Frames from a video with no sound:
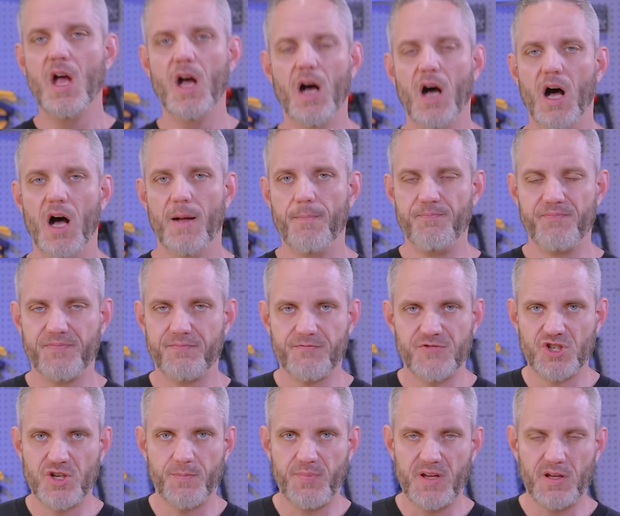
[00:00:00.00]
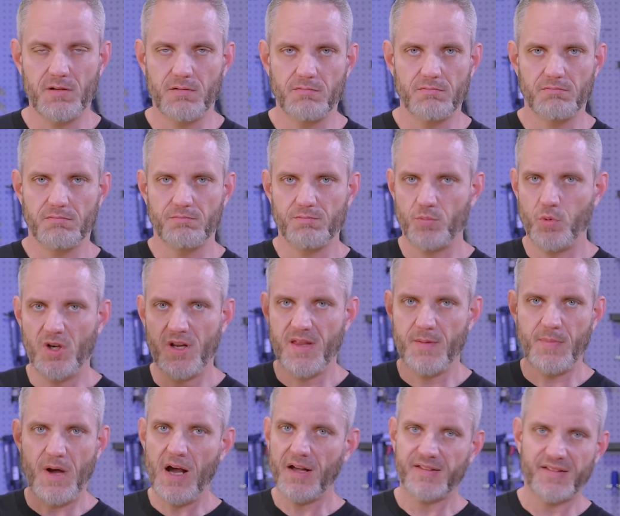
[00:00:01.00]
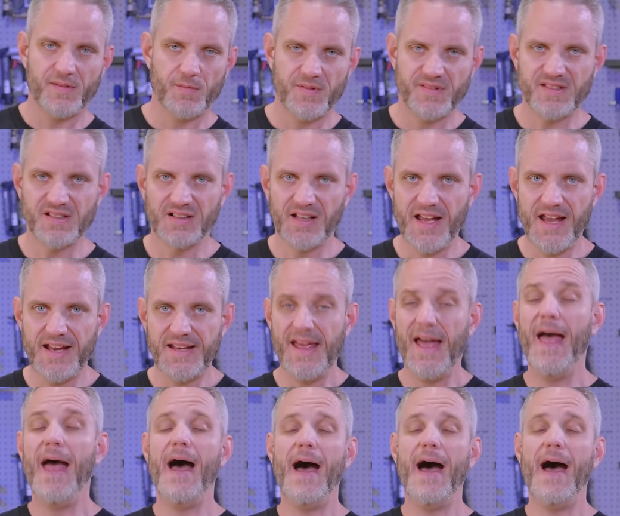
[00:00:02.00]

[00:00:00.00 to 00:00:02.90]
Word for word: Um, shipping one of the boxes was delayed.